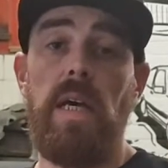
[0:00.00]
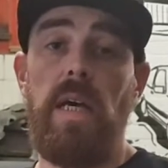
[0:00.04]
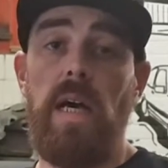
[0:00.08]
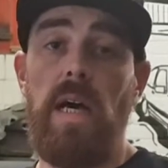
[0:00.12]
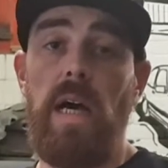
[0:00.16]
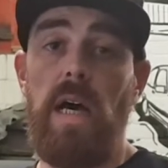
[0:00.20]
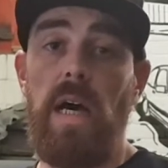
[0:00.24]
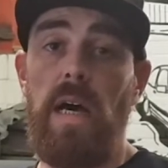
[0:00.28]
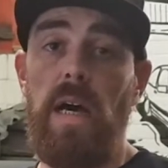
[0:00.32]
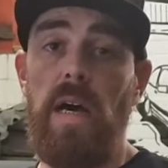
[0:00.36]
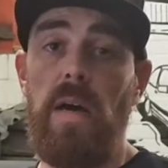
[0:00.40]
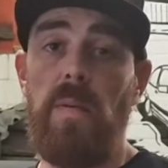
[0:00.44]

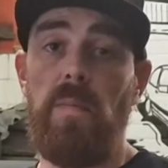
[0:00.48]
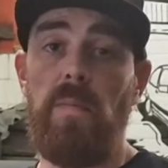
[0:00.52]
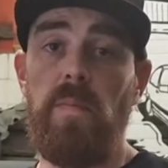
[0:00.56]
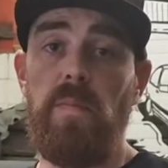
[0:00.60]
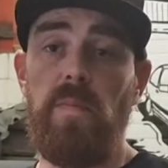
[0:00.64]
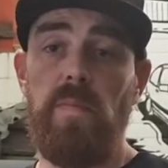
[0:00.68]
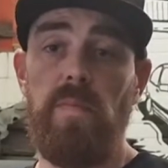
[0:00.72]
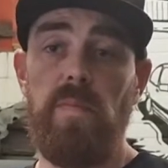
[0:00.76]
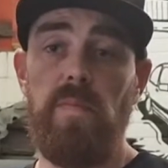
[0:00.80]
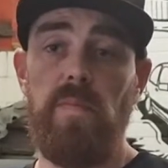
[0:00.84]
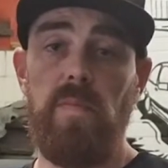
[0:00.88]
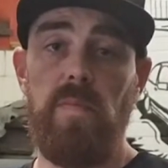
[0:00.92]

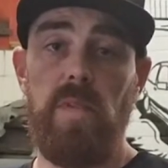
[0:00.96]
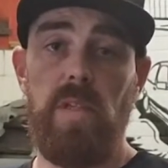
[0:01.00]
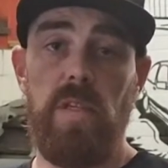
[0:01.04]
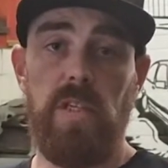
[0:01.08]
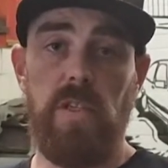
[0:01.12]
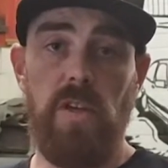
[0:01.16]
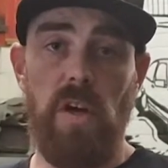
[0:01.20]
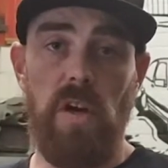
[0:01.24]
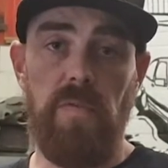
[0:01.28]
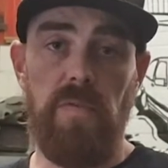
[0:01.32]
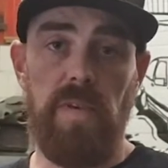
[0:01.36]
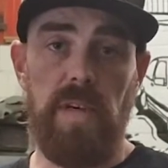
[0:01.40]

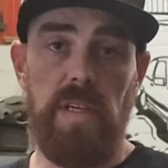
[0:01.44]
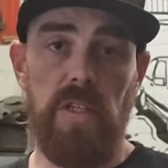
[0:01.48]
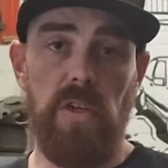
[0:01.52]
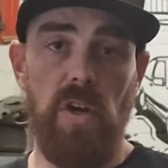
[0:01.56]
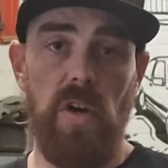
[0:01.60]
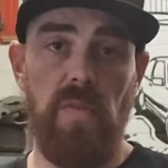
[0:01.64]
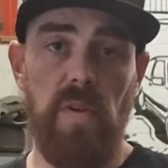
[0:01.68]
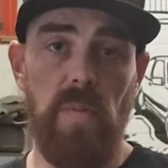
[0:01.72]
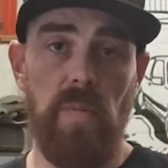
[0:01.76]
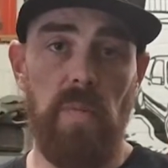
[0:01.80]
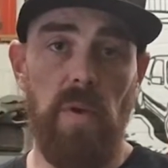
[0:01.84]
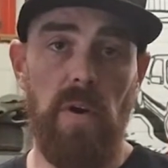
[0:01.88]
Just got to finish
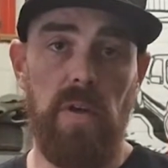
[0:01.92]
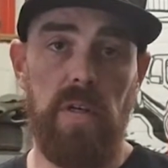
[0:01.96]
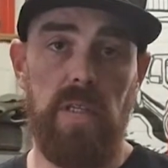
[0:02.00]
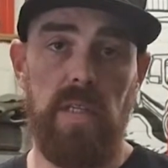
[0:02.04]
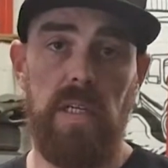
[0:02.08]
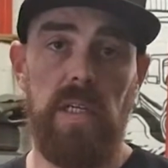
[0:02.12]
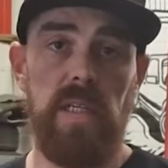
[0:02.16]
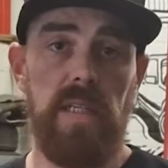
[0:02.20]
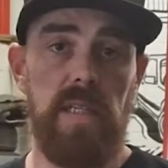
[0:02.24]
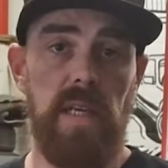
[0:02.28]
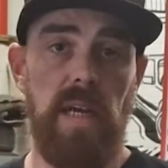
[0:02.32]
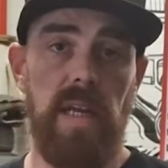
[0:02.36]
off the
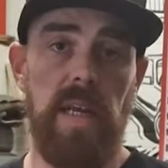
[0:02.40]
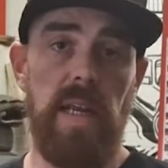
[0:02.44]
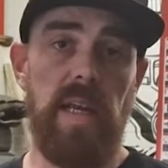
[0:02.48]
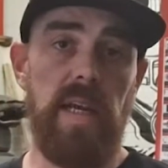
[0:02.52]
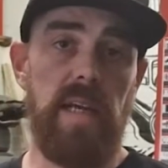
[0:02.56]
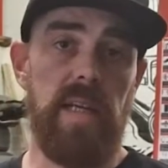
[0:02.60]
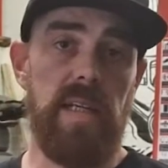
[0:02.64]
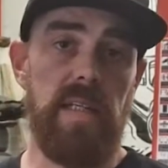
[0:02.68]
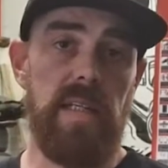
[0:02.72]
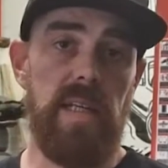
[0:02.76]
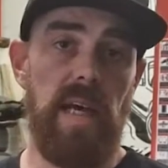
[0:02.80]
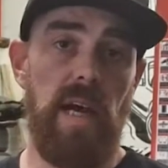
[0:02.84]
boxes and then I
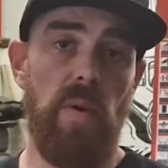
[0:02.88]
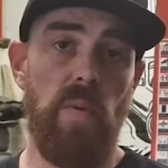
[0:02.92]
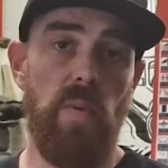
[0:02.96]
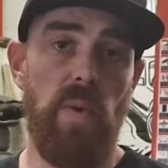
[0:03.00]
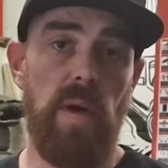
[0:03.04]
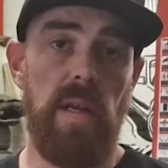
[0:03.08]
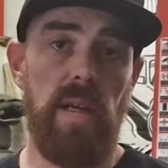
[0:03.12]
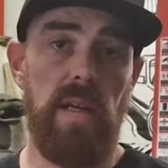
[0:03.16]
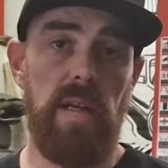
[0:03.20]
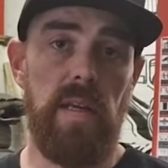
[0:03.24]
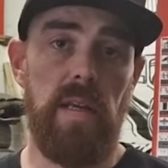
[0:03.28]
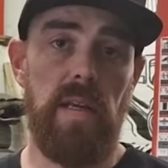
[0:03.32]
can start
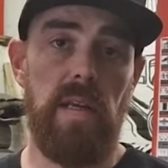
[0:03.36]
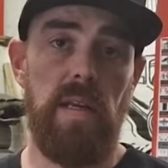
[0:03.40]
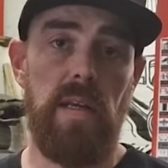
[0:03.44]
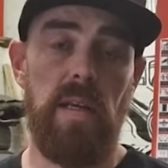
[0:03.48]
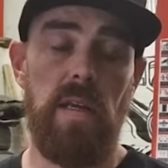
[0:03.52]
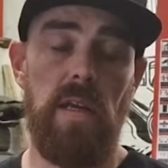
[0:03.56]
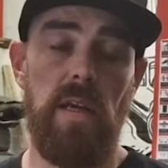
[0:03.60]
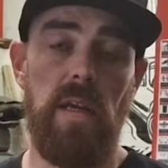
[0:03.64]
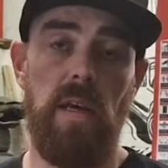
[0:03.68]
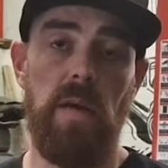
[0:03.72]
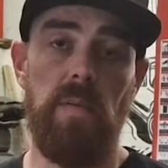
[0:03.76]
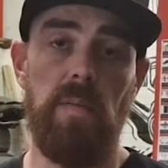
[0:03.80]
welding
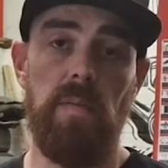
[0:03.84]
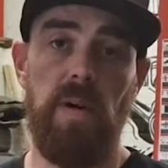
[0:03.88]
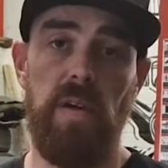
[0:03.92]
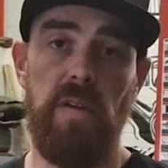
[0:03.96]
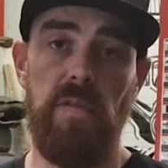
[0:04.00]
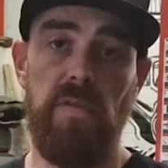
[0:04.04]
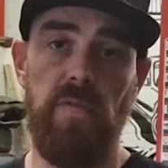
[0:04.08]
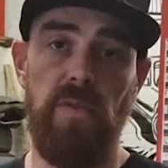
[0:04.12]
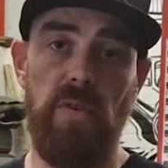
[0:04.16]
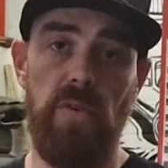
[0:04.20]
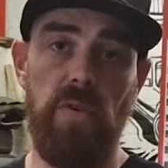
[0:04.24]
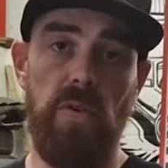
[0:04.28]
my
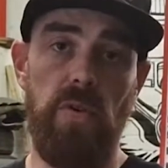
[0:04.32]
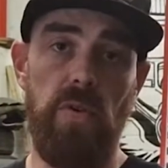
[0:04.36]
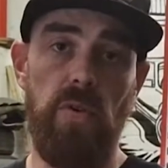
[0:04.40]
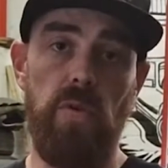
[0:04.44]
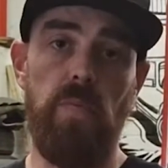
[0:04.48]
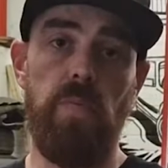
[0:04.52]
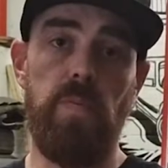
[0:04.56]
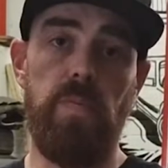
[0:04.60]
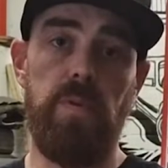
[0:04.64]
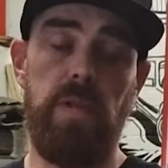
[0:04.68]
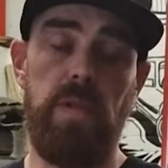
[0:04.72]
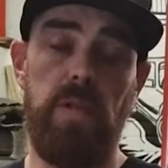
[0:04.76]
front
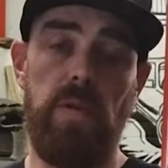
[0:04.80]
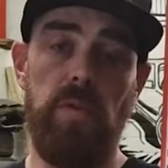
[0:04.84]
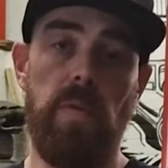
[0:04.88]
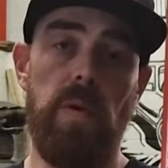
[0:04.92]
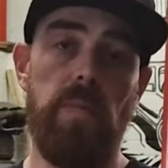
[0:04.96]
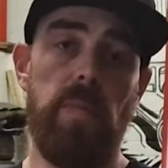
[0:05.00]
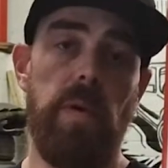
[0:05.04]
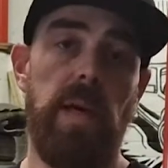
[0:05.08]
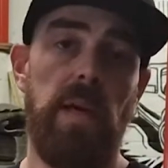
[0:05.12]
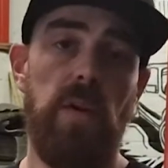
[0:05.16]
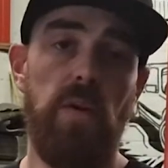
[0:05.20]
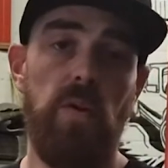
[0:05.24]
hoops to my
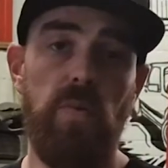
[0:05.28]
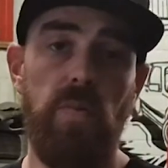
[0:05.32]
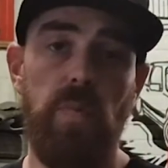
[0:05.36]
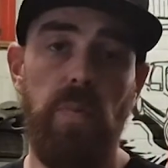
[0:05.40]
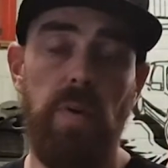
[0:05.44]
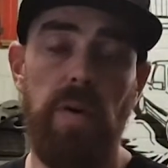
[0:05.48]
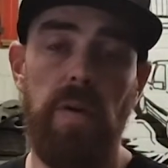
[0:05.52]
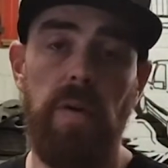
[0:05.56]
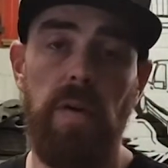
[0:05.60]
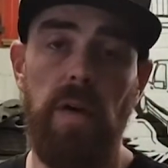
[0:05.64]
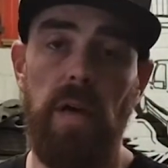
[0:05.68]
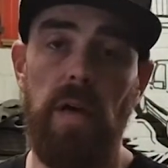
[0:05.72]
main hoop.
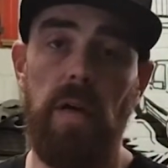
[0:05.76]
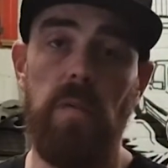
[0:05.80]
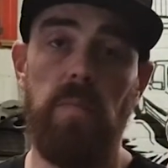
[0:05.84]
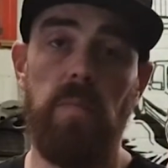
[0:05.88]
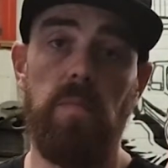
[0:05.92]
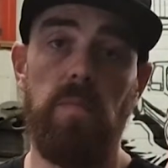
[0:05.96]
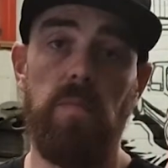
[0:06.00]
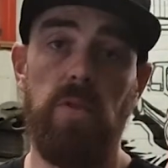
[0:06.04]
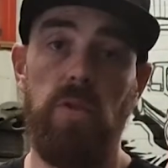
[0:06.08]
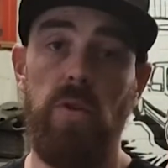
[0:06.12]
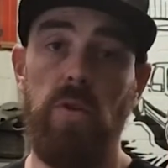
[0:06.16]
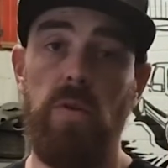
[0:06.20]

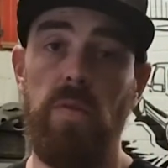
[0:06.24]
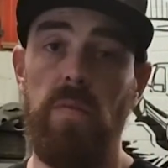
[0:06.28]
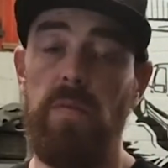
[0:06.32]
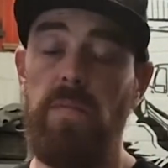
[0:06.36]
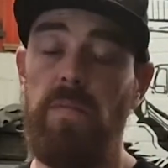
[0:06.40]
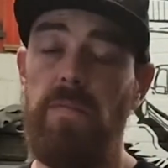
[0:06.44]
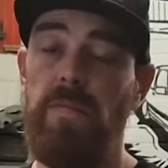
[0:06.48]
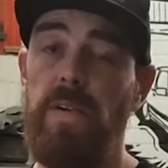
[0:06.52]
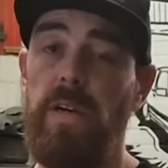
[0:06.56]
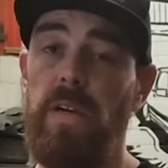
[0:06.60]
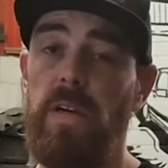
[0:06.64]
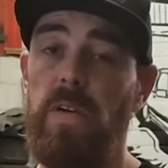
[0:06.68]
So
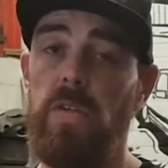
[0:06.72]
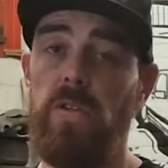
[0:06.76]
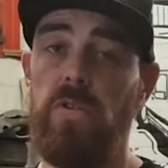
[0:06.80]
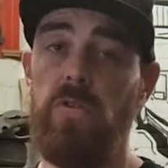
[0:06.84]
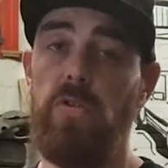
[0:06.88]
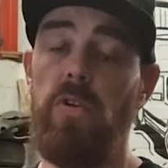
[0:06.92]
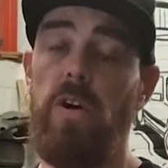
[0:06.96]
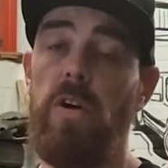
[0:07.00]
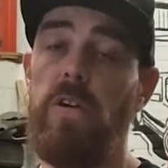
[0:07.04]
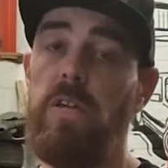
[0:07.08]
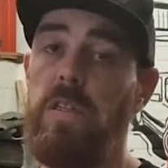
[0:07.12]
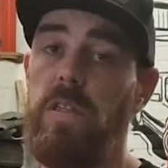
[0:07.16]
fingers
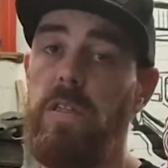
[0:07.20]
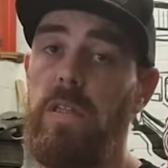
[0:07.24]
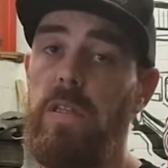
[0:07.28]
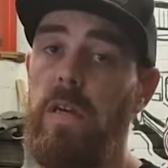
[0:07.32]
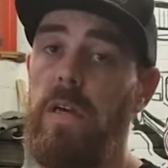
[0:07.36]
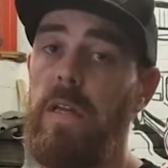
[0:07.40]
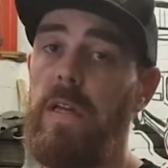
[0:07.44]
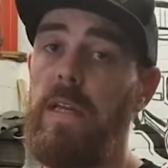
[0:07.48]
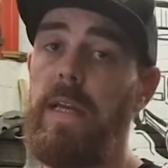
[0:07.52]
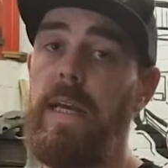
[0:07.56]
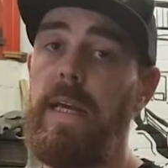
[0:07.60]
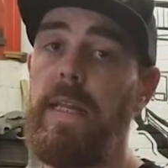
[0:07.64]
crossed
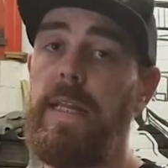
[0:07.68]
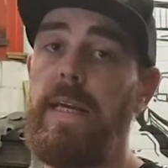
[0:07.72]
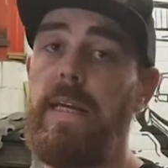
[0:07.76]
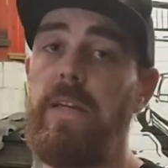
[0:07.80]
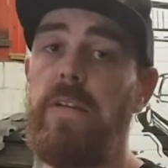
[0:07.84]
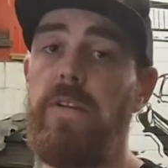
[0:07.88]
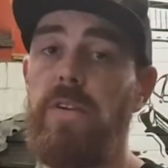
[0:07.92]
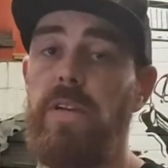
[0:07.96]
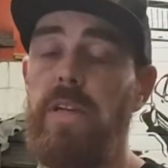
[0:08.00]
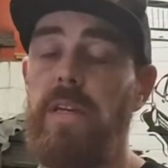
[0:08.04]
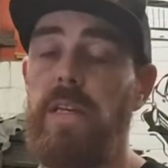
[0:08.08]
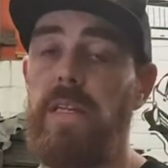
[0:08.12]
I'll get that
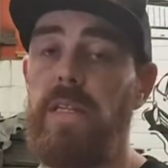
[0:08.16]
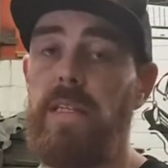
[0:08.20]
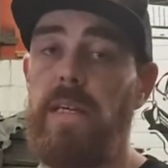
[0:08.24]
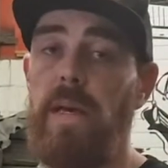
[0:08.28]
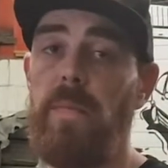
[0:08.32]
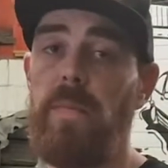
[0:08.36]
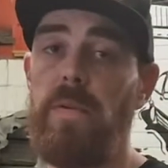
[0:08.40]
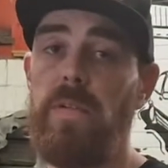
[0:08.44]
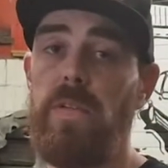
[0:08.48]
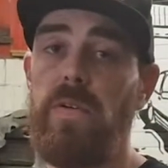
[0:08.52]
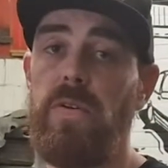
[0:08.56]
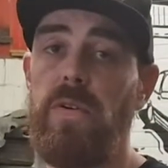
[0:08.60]
done in this
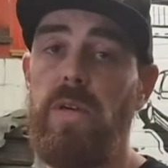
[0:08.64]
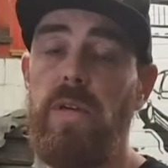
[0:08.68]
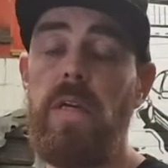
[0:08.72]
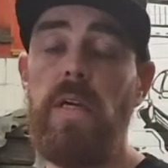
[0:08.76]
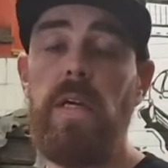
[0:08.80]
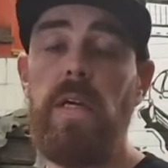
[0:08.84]
episode.